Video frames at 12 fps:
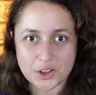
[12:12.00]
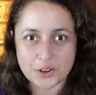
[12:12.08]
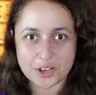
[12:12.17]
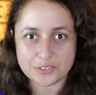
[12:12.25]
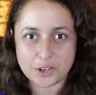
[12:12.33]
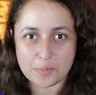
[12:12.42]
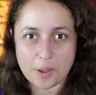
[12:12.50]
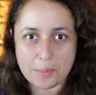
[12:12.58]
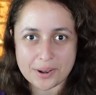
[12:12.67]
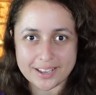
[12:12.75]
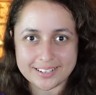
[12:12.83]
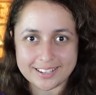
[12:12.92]
I've got my
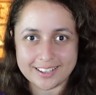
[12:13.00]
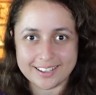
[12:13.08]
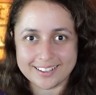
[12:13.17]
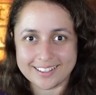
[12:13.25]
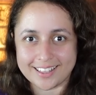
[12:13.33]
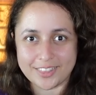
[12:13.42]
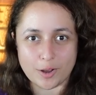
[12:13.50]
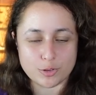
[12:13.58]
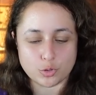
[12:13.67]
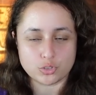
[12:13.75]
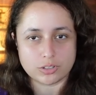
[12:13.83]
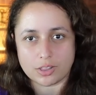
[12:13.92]
plate here, and that
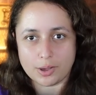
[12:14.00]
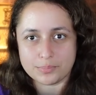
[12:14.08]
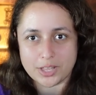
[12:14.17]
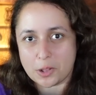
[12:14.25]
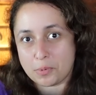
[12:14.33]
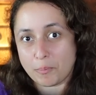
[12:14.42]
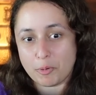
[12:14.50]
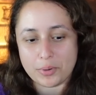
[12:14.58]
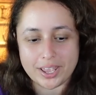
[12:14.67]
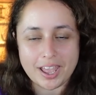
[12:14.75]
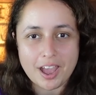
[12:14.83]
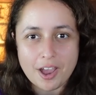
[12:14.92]
was also the thumbnail
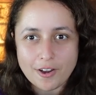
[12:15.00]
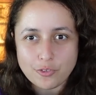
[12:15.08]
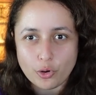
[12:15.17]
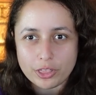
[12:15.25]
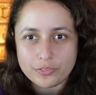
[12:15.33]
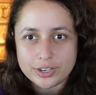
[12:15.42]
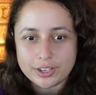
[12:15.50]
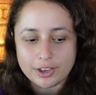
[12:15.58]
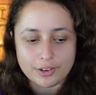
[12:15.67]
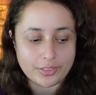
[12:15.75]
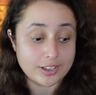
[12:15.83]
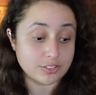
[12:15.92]
probably for the video.
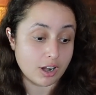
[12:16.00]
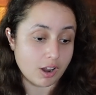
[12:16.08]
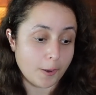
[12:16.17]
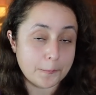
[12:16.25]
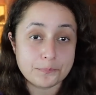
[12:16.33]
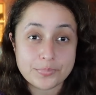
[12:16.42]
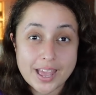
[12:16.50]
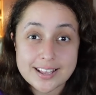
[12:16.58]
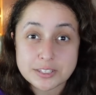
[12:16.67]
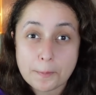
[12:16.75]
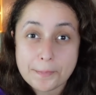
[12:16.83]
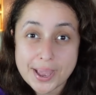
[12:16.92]
There's a lot,
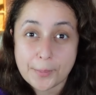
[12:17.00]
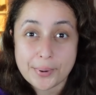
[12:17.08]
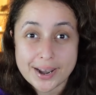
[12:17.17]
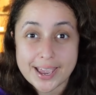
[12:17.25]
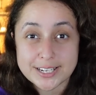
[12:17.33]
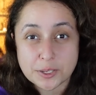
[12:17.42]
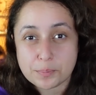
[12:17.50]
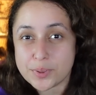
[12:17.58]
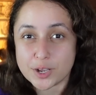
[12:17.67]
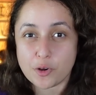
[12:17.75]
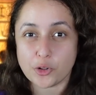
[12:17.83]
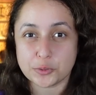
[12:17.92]
it's a big plate,
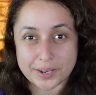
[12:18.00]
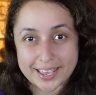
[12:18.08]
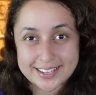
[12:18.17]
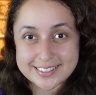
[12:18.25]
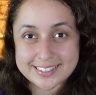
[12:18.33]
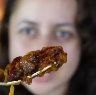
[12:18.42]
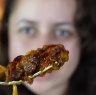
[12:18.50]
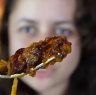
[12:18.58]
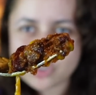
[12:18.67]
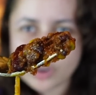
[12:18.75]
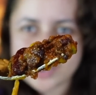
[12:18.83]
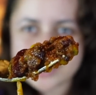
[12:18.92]
big old plate.
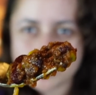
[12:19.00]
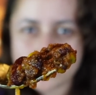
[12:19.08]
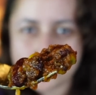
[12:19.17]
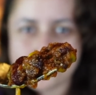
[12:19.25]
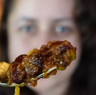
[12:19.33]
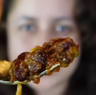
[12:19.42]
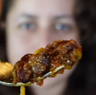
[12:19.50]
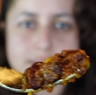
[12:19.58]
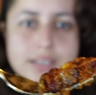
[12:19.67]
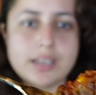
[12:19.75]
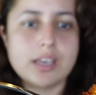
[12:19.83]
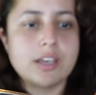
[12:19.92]
Let's try some of the
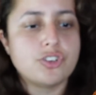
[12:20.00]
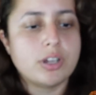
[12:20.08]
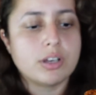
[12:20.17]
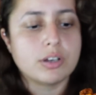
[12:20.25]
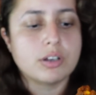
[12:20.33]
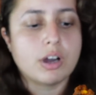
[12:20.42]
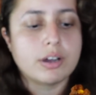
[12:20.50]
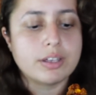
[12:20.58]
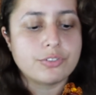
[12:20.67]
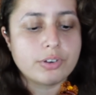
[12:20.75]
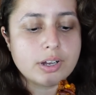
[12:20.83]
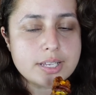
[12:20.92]
meaty chili con
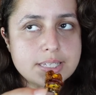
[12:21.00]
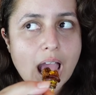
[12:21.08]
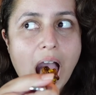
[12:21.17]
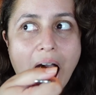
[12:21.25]
carne first.